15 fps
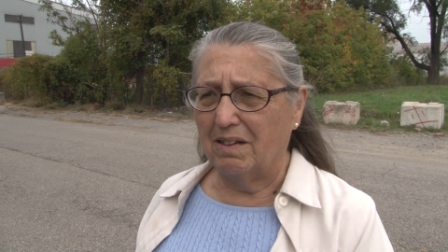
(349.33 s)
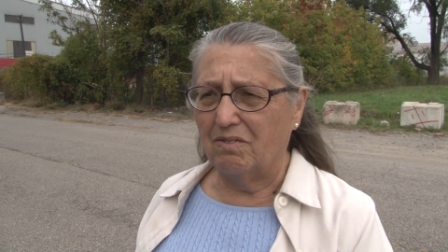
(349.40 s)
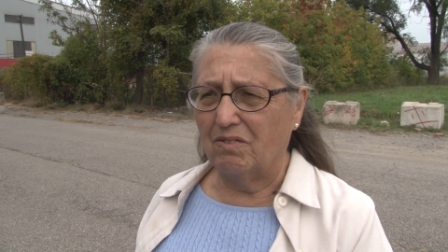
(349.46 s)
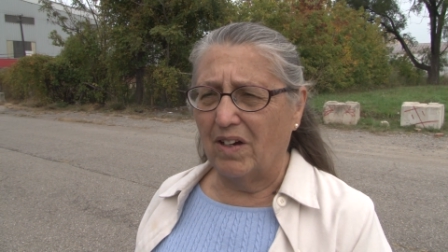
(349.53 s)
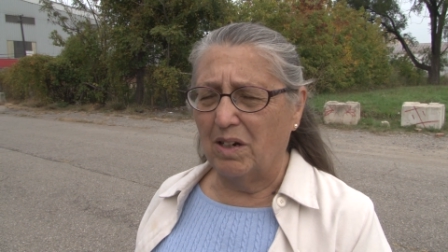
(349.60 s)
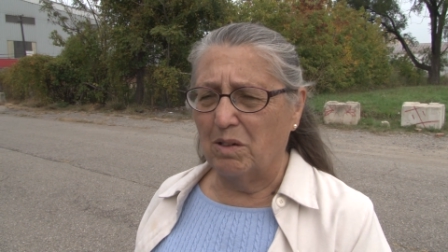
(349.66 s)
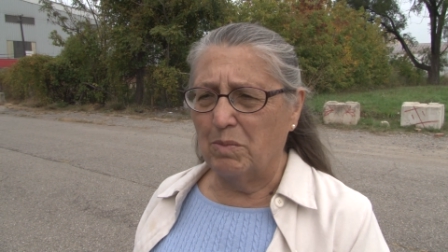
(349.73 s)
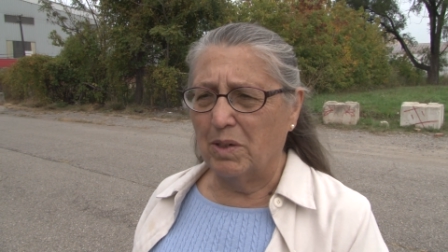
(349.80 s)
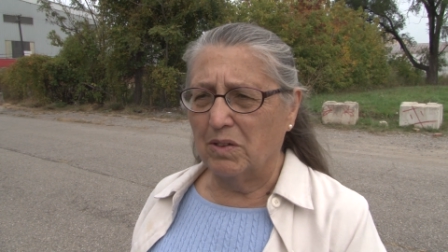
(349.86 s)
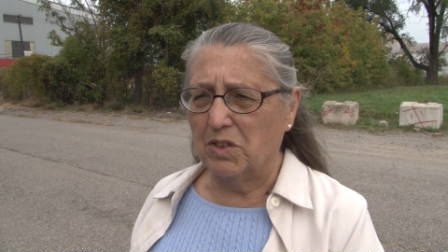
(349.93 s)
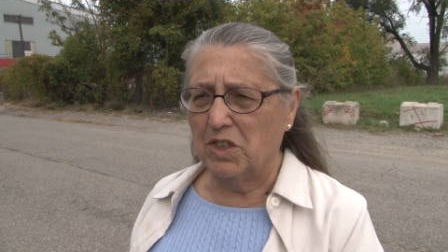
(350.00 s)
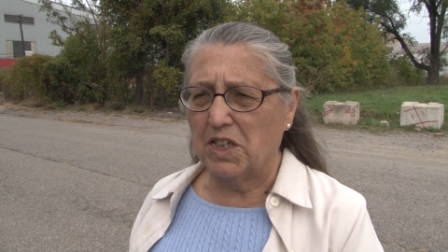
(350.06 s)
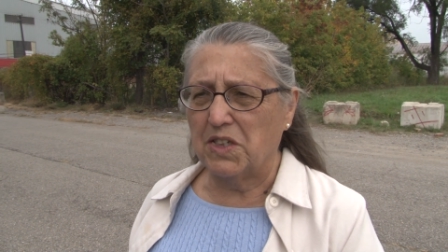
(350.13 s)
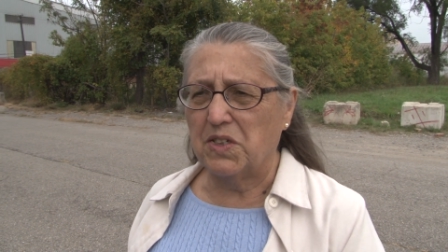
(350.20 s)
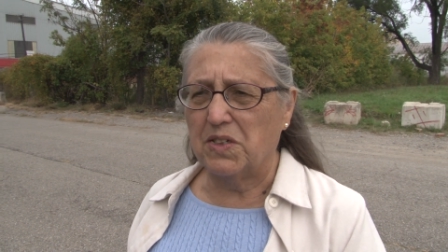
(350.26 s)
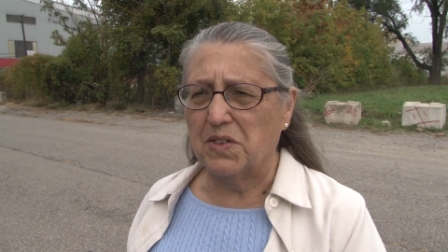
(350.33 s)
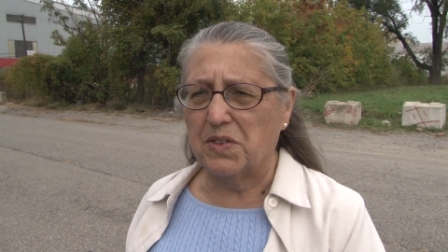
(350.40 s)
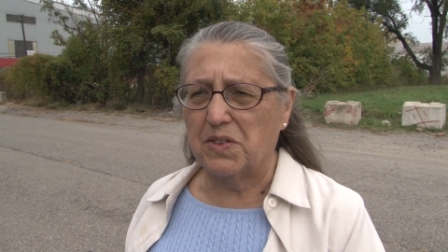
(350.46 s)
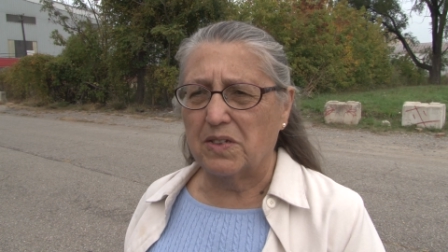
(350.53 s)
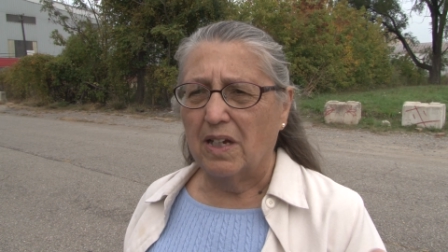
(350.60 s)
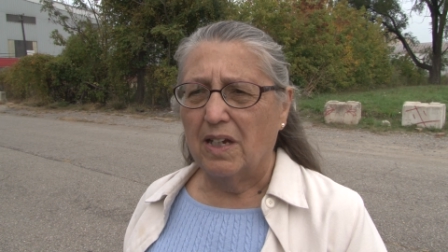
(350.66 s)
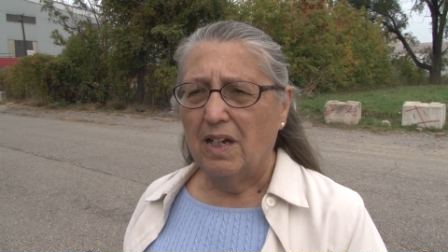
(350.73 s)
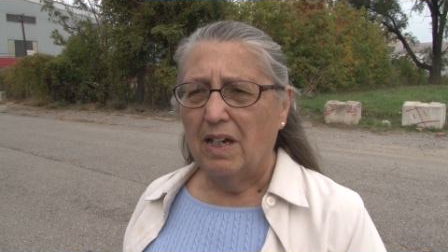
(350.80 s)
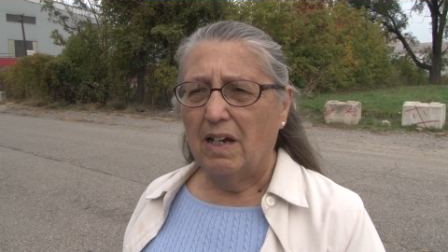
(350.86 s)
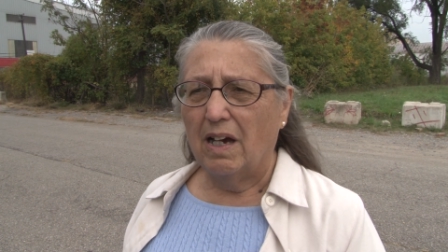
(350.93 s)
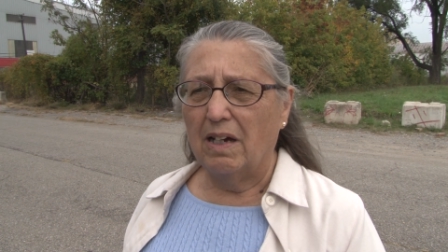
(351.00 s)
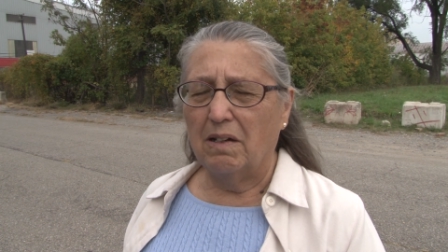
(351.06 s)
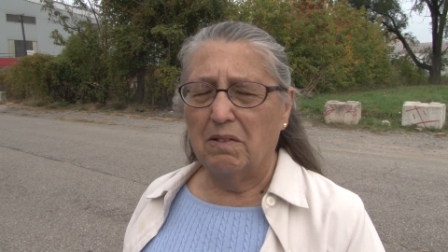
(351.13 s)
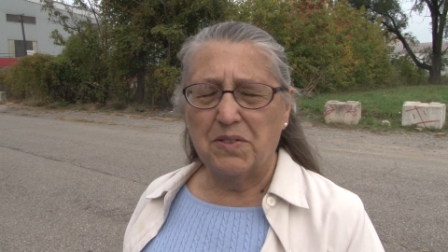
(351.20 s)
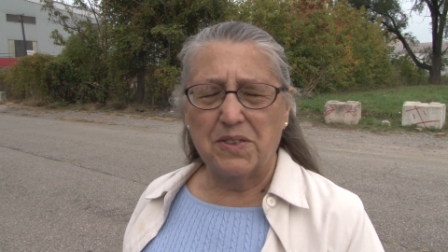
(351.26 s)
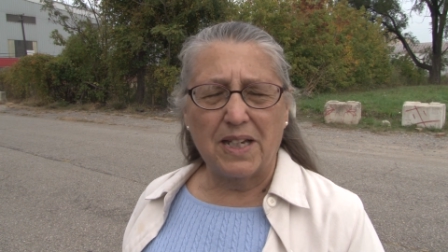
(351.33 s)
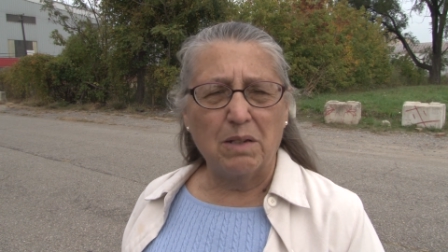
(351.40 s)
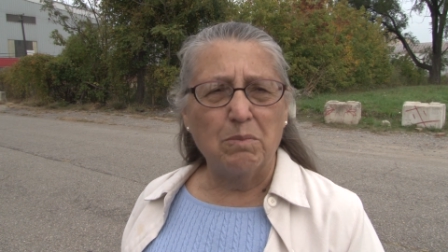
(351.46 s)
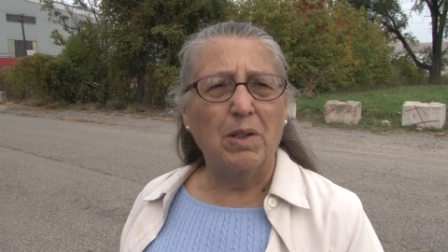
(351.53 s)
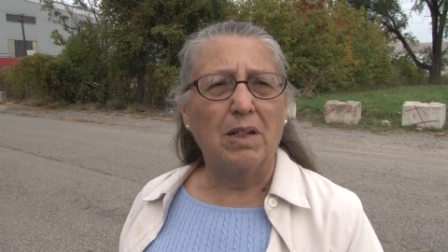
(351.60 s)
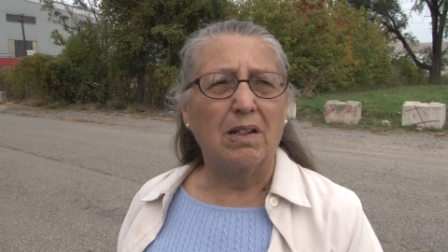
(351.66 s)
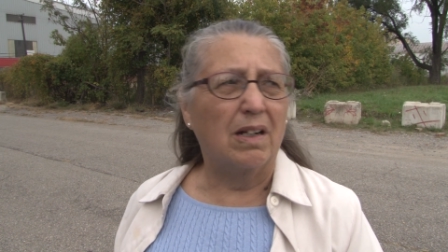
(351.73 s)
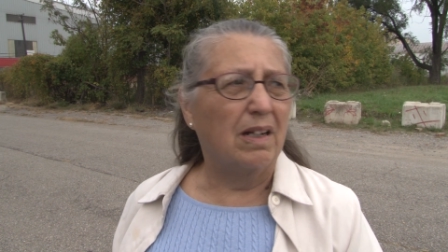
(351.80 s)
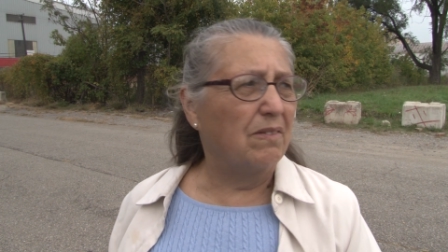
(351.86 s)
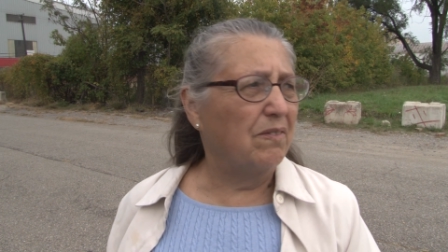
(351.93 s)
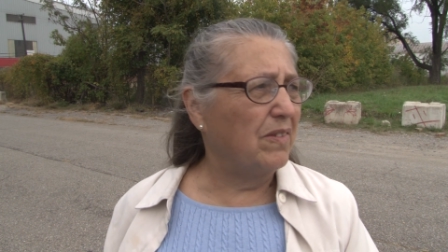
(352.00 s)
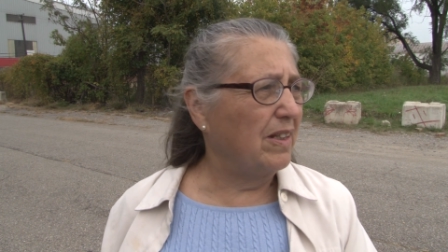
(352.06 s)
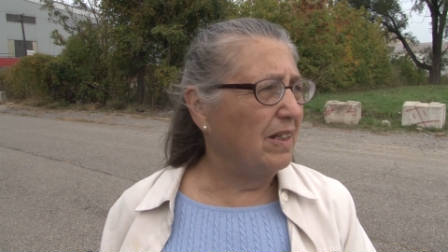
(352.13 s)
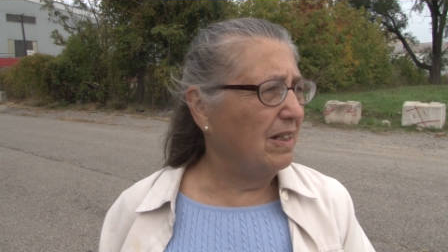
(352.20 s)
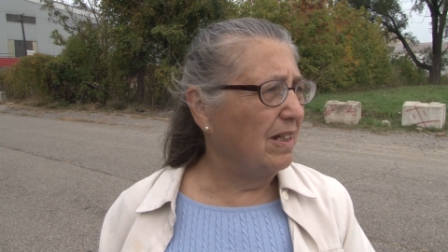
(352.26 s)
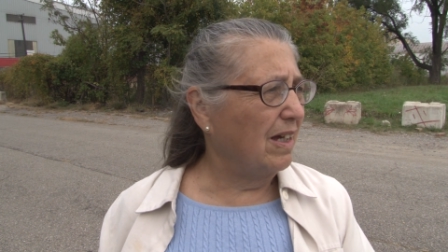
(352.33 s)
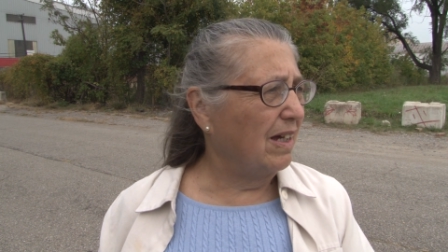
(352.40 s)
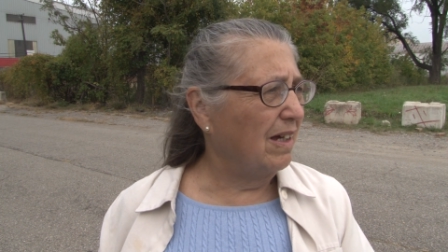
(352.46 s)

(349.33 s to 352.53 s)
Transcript: environmental justice segment of the